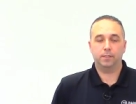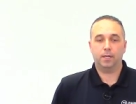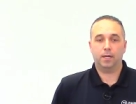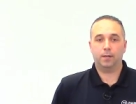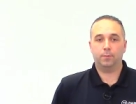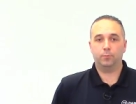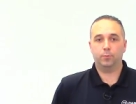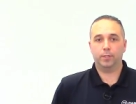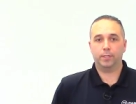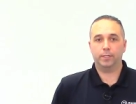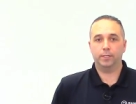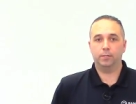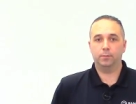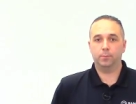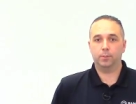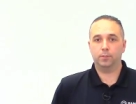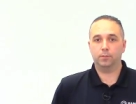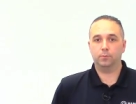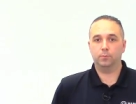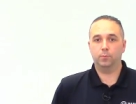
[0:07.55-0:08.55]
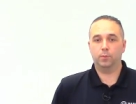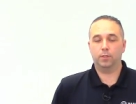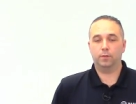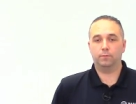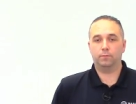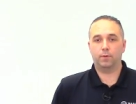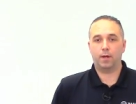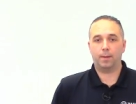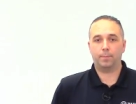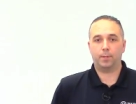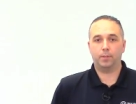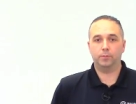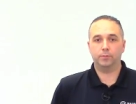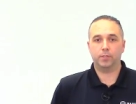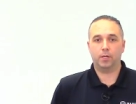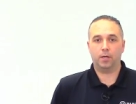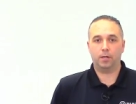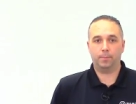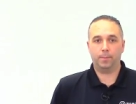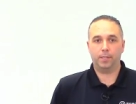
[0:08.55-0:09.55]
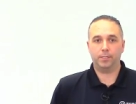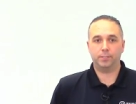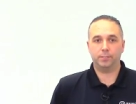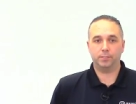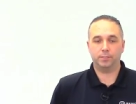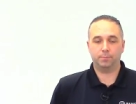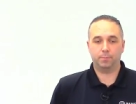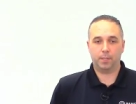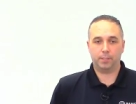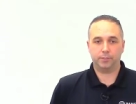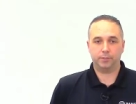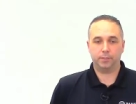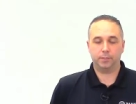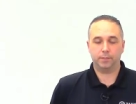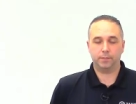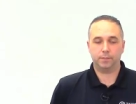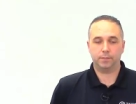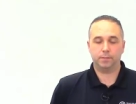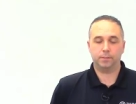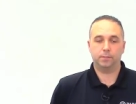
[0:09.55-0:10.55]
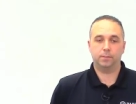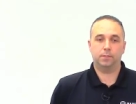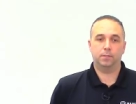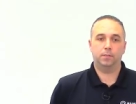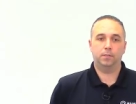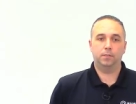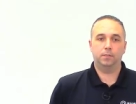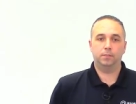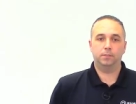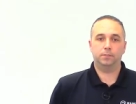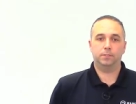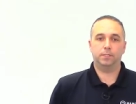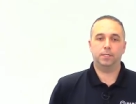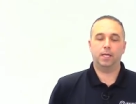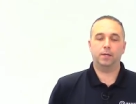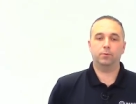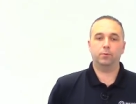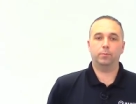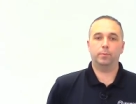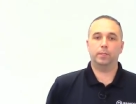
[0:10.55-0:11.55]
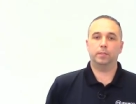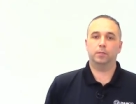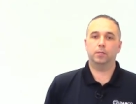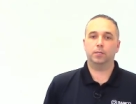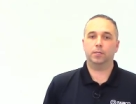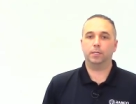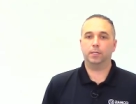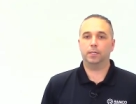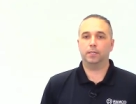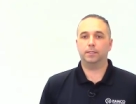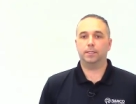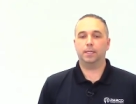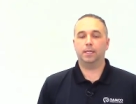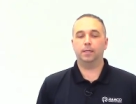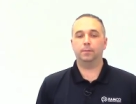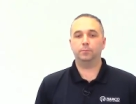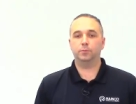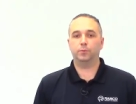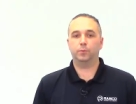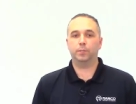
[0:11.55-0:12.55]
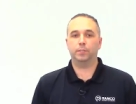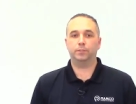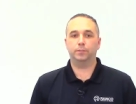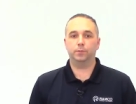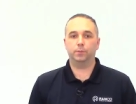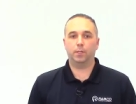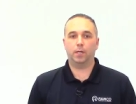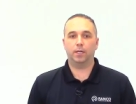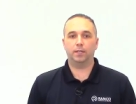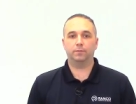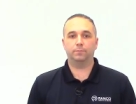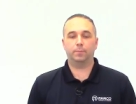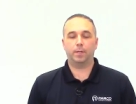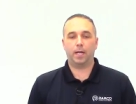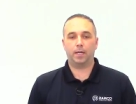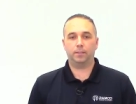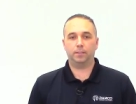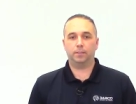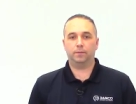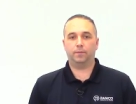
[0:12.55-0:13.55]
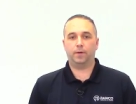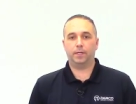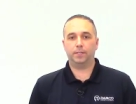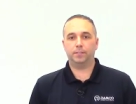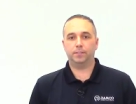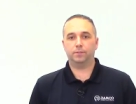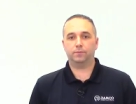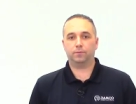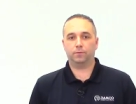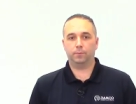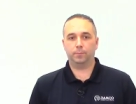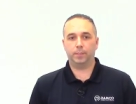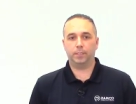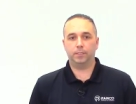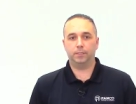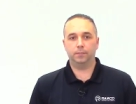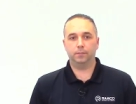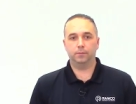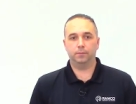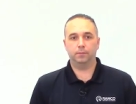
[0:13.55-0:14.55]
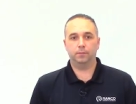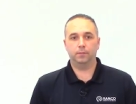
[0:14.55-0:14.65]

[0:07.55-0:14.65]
I'm Rick Hillmer, one of Ramco's automation specialists. Today we'll be looking at the M22 line of pilot devices from Eaton.